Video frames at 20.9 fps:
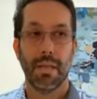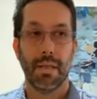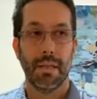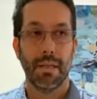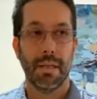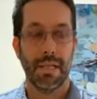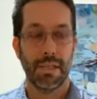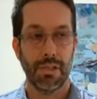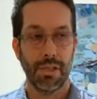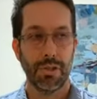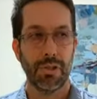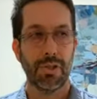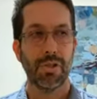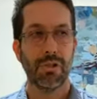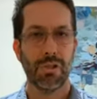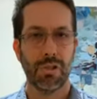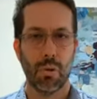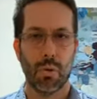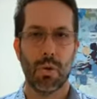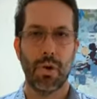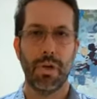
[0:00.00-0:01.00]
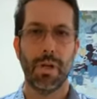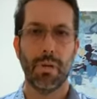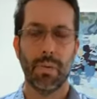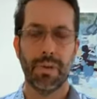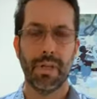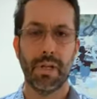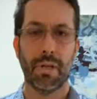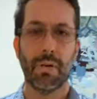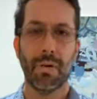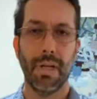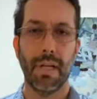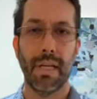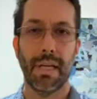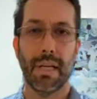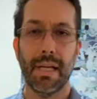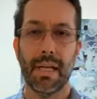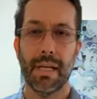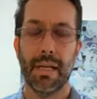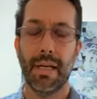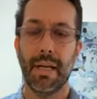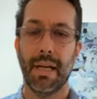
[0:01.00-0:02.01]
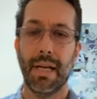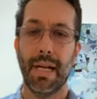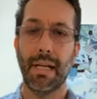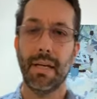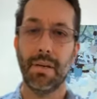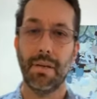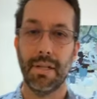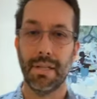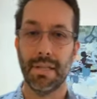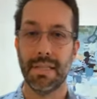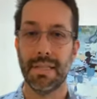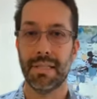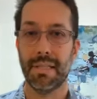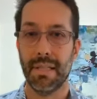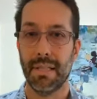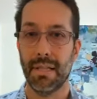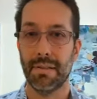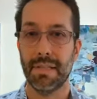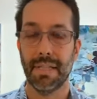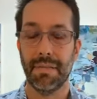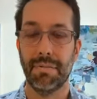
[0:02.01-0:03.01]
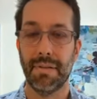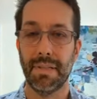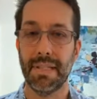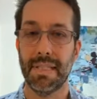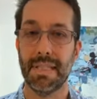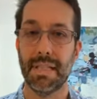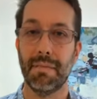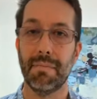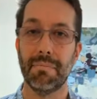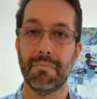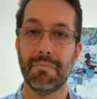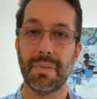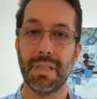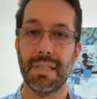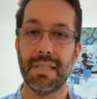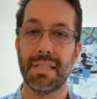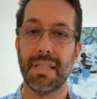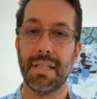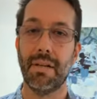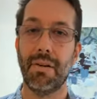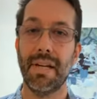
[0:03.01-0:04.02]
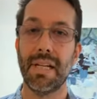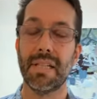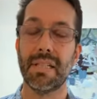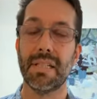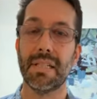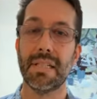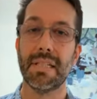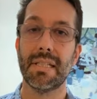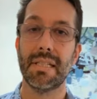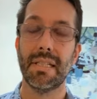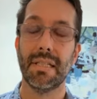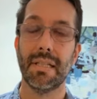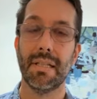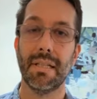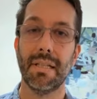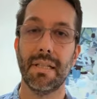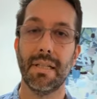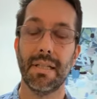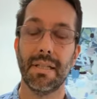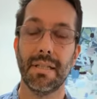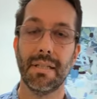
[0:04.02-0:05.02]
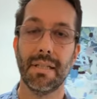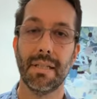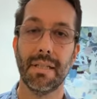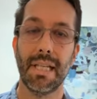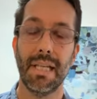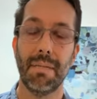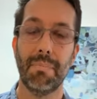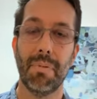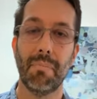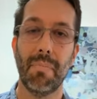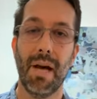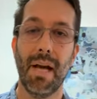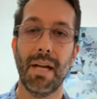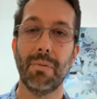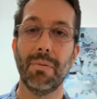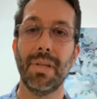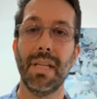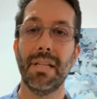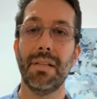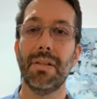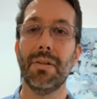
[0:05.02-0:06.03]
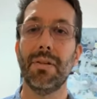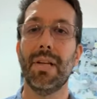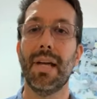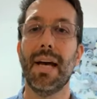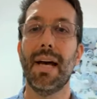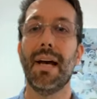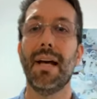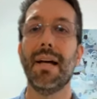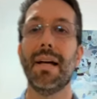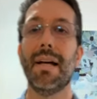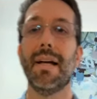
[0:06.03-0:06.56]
do use oil with acrylic. I know there's definitely some considerations to keep in mind when they do that.